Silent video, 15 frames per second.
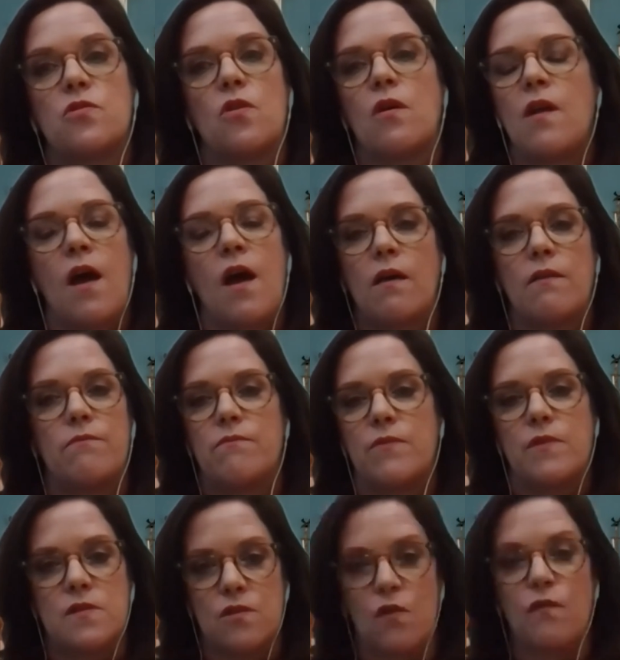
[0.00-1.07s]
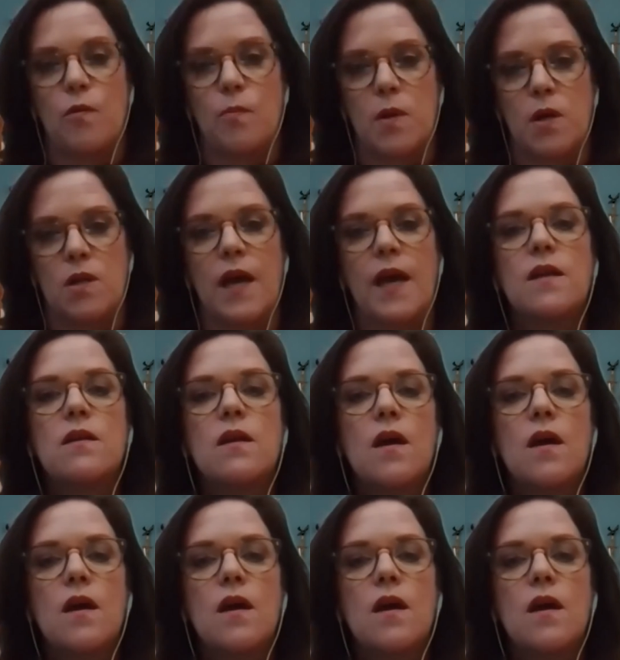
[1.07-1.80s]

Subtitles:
are not the silver bullet.